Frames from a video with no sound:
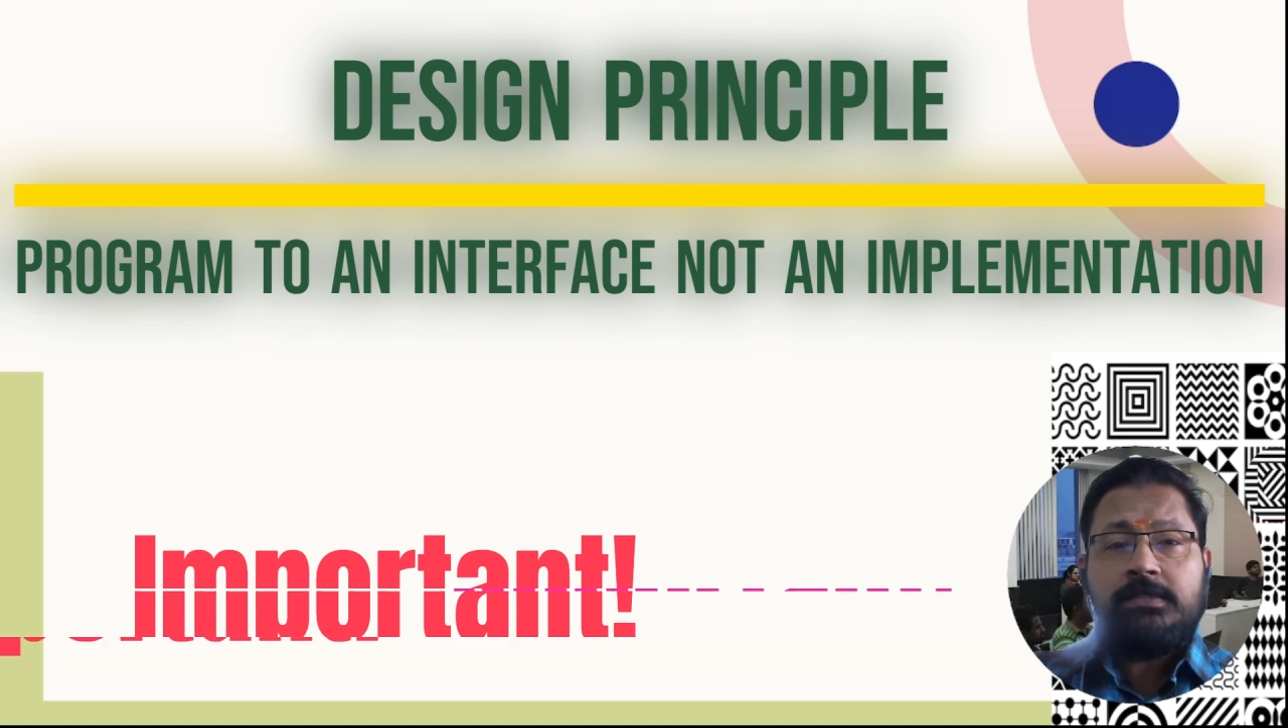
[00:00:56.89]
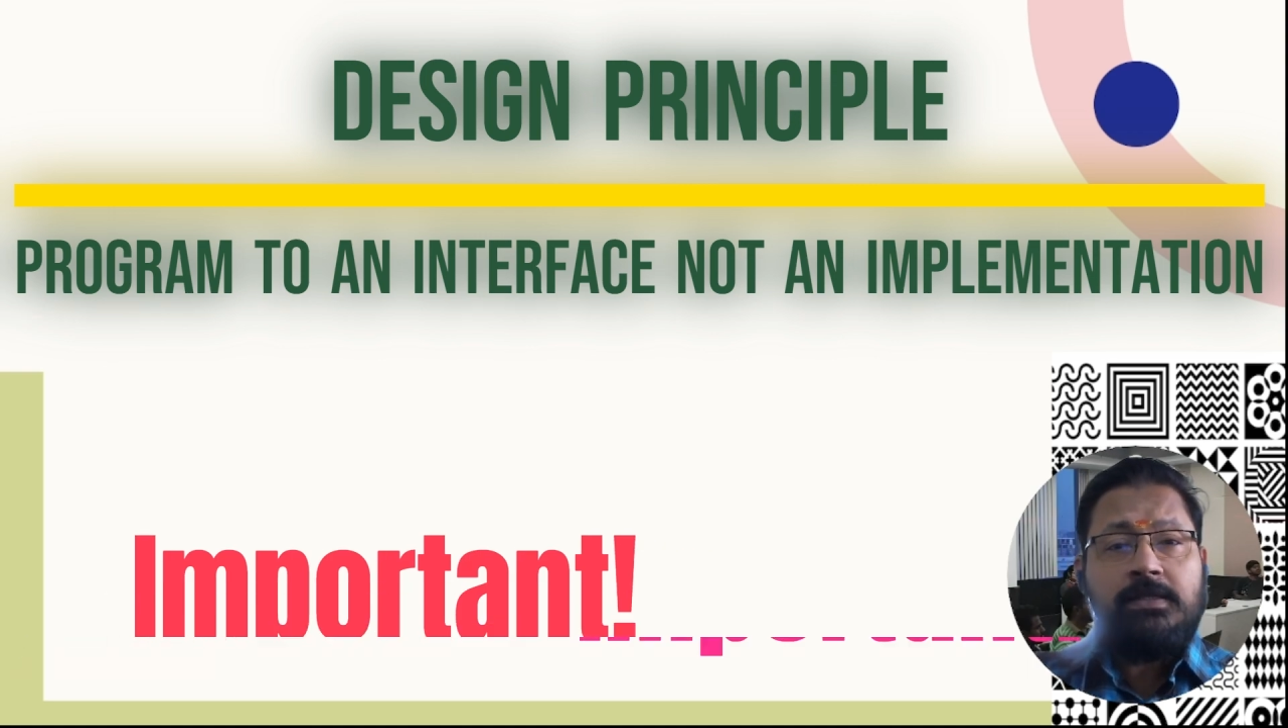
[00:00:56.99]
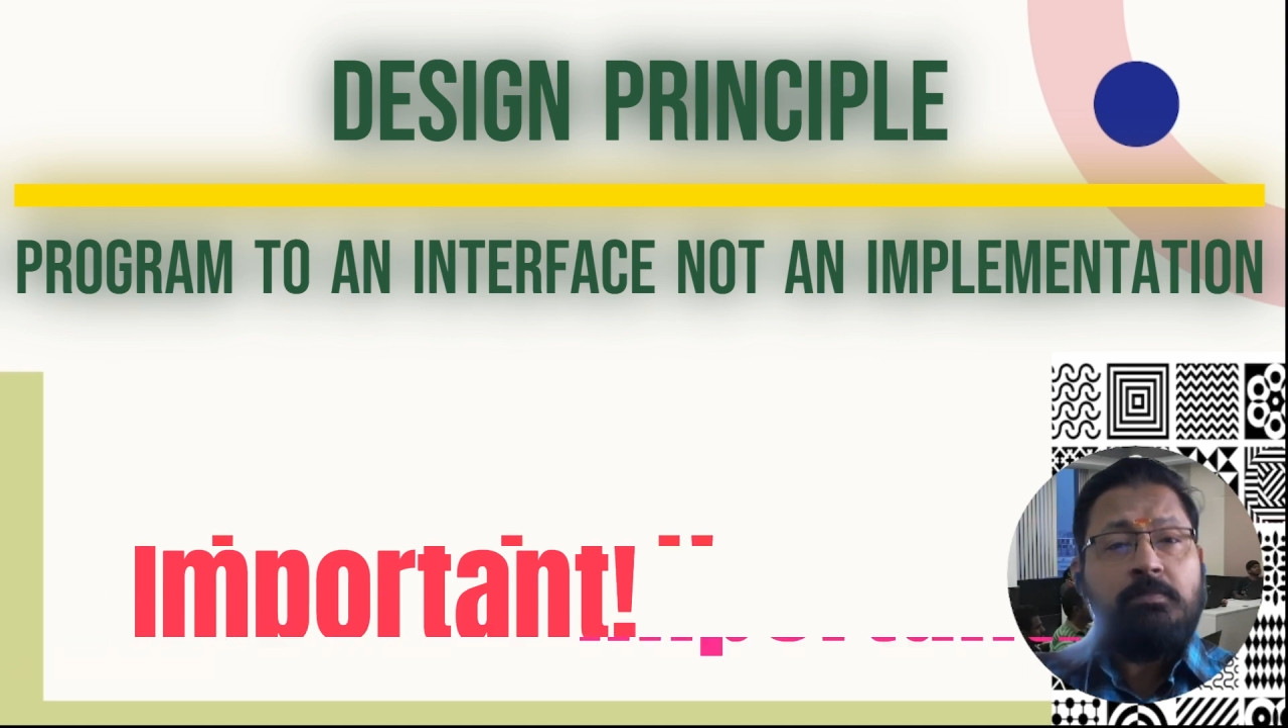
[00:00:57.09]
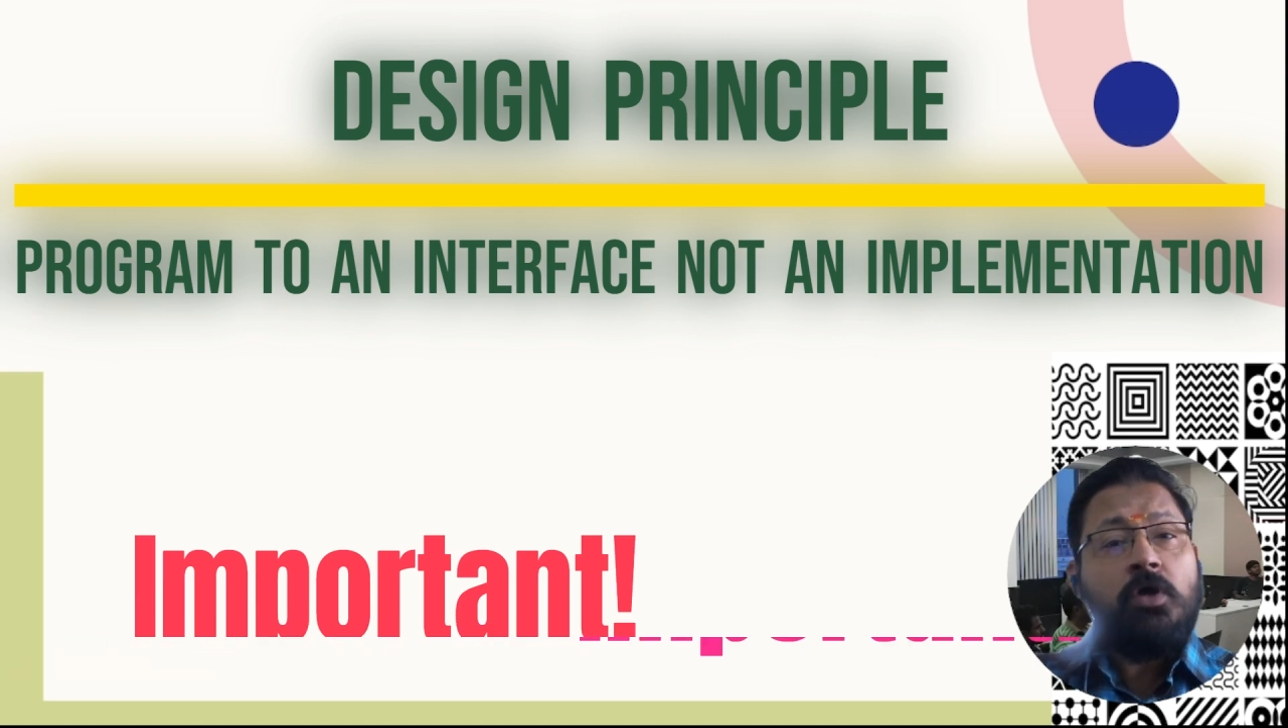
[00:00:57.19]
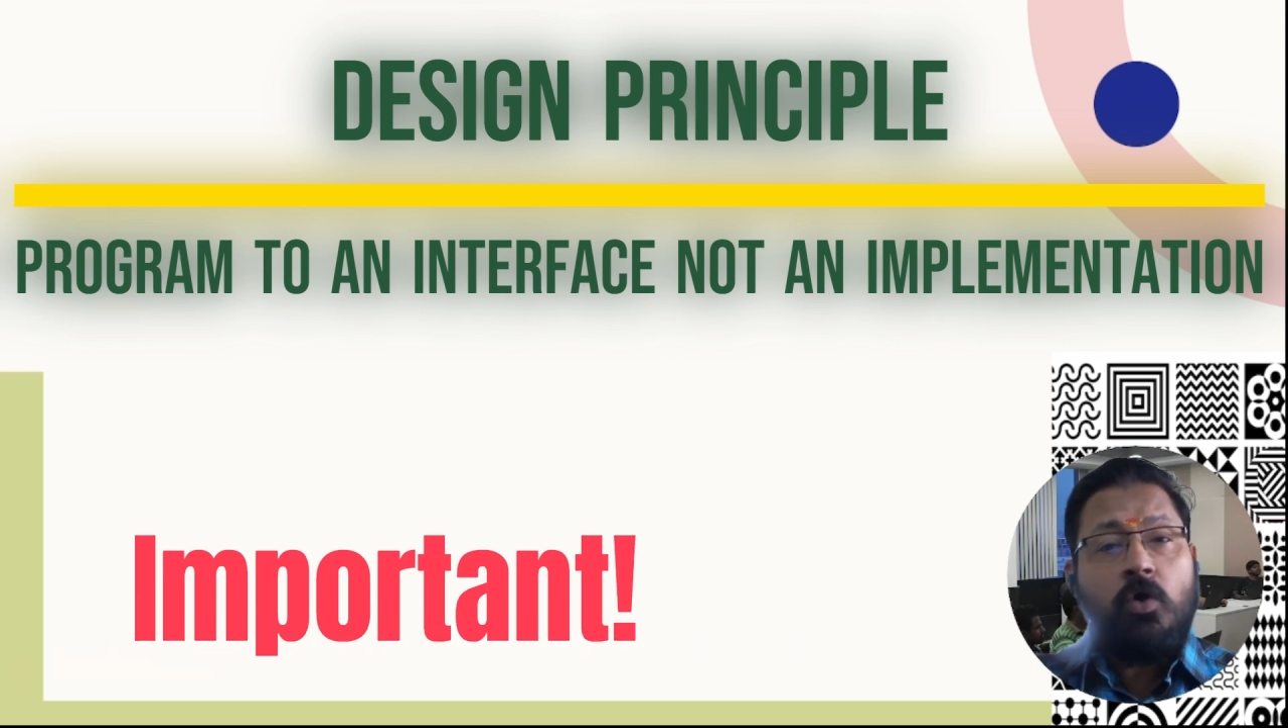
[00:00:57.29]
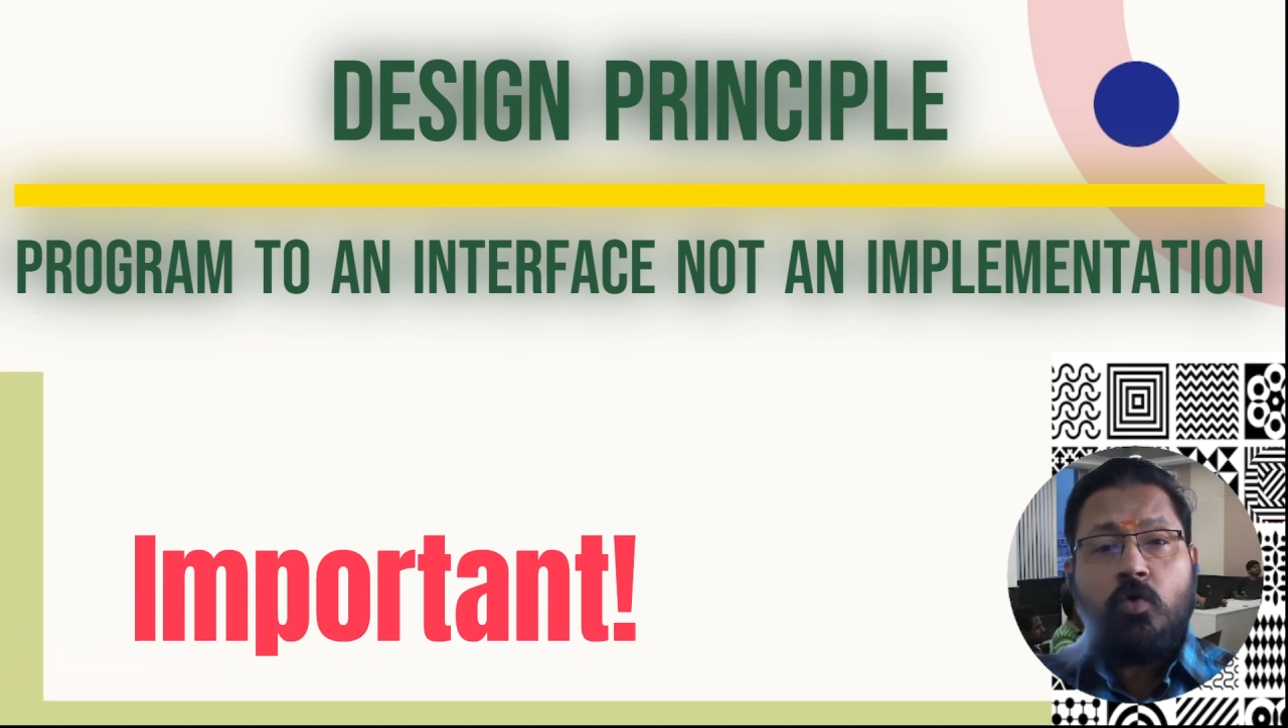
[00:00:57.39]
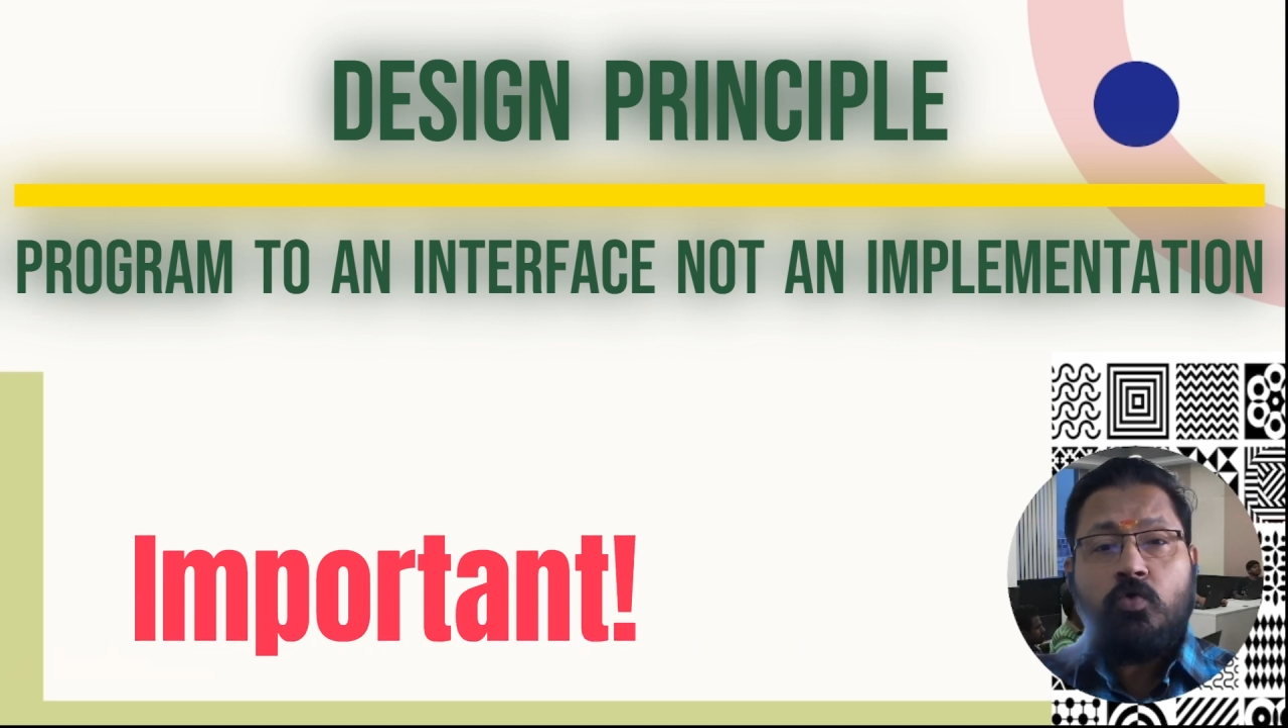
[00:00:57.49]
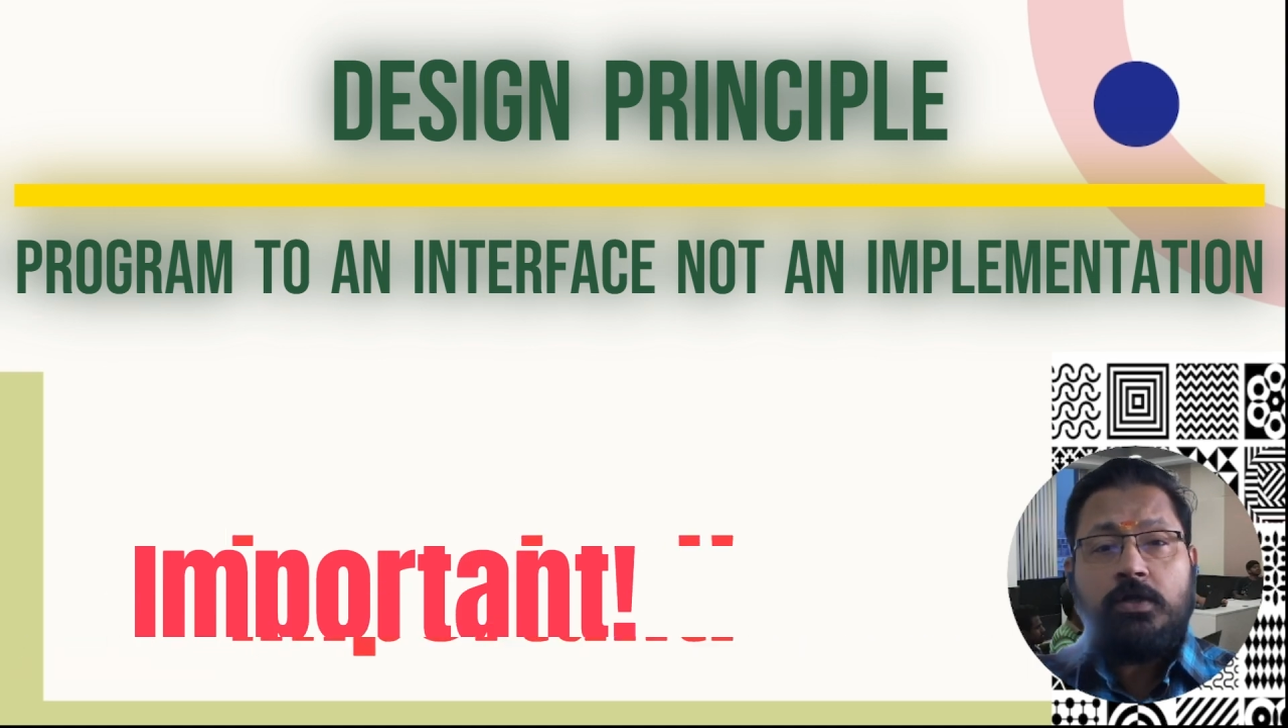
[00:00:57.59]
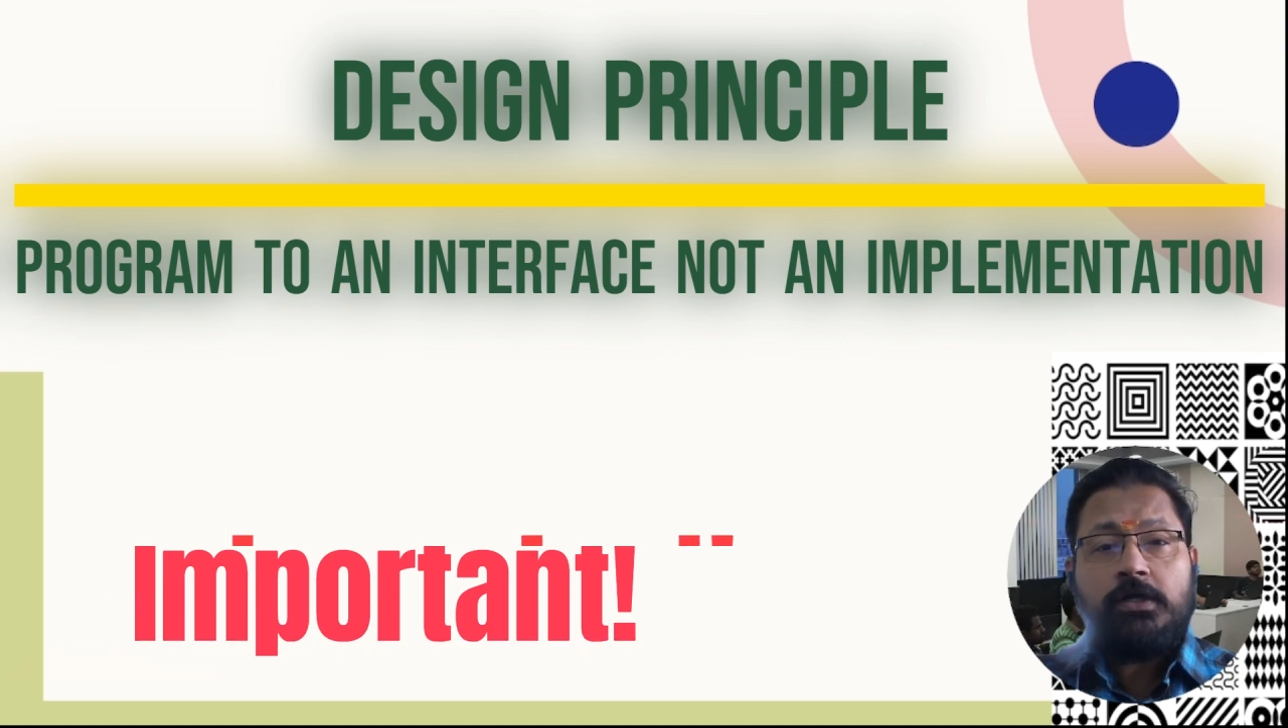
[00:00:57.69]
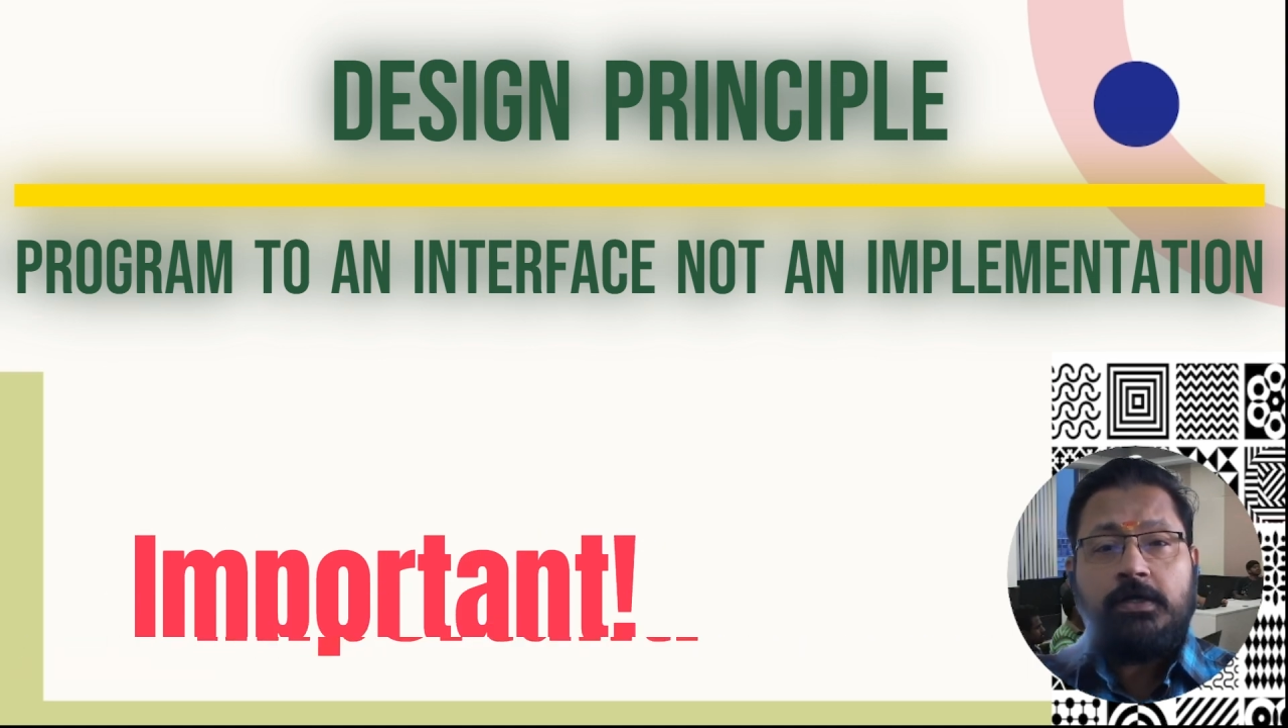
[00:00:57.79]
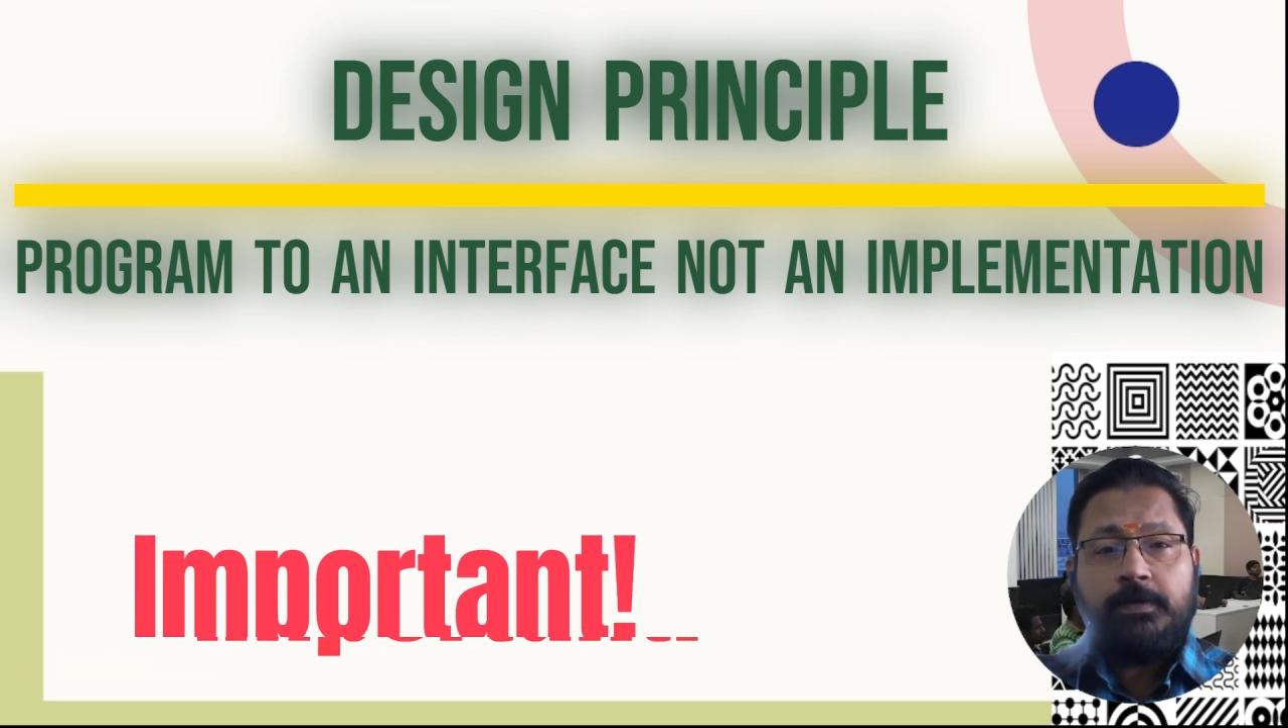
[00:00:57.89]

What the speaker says: some code.